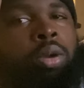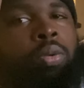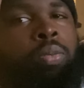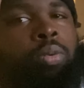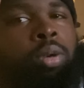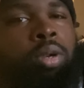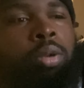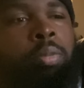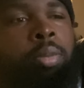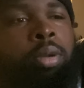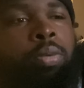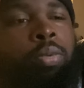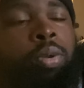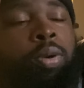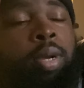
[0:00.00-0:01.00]
What
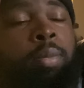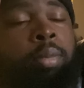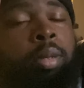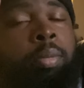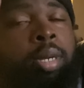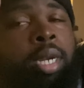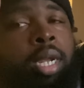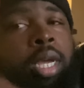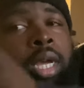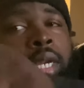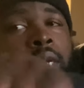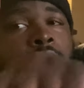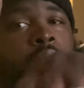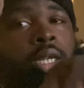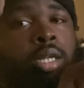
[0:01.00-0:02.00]
do I mean by that?
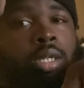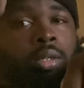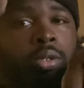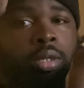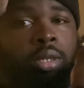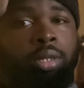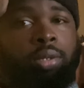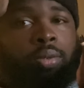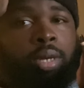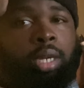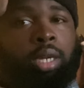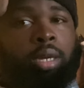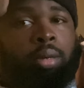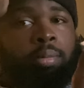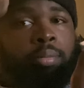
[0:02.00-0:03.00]
You see this right
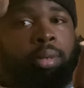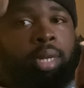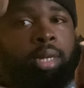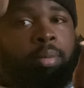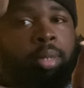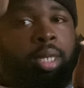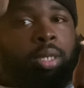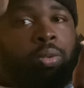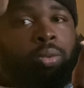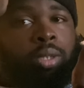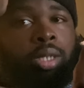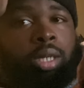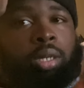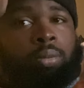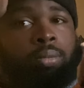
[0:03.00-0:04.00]
here? Black men don't
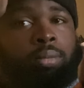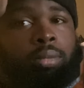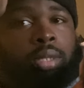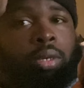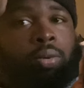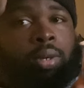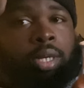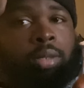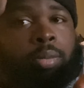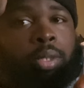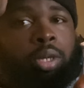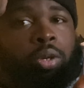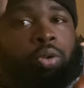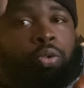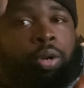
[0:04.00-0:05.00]
cheat. Don't ask me
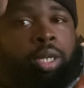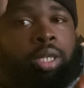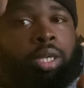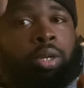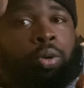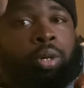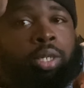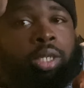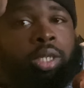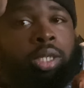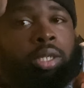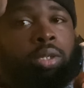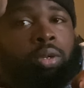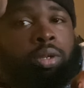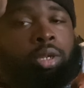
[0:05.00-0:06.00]
no crazy questions.
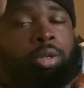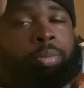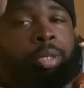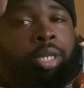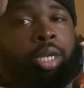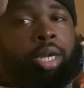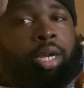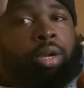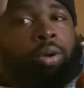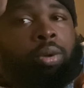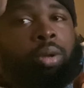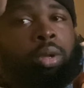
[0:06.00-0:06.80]
That's going to lead me down